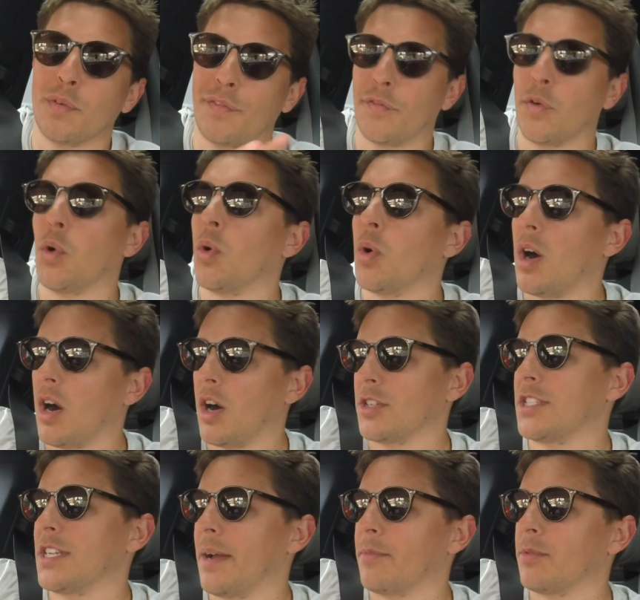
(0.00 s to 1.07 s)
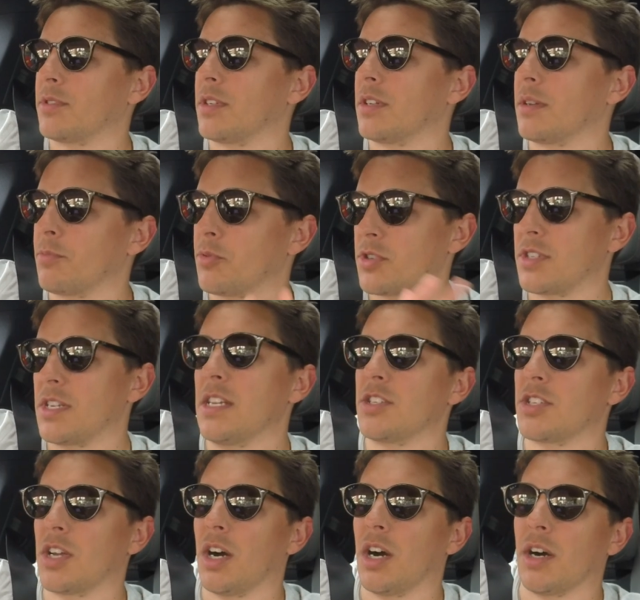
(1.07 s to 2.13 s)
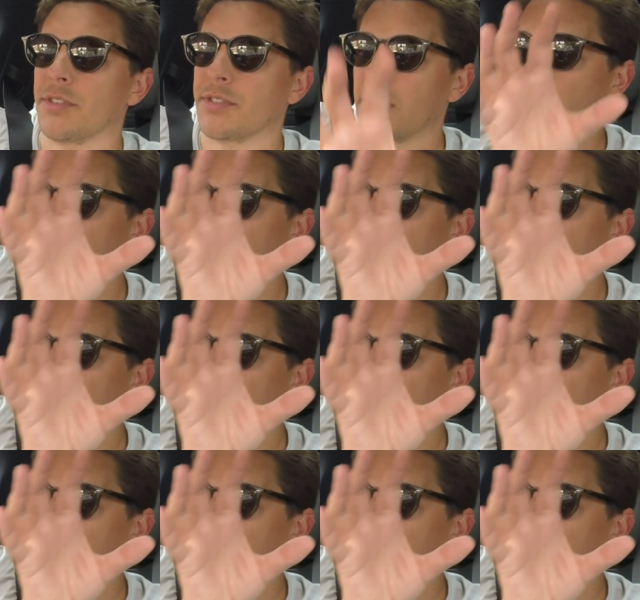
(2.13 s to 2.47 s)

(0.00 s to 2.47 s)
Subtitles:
for Archie Hamilton Prestige cars,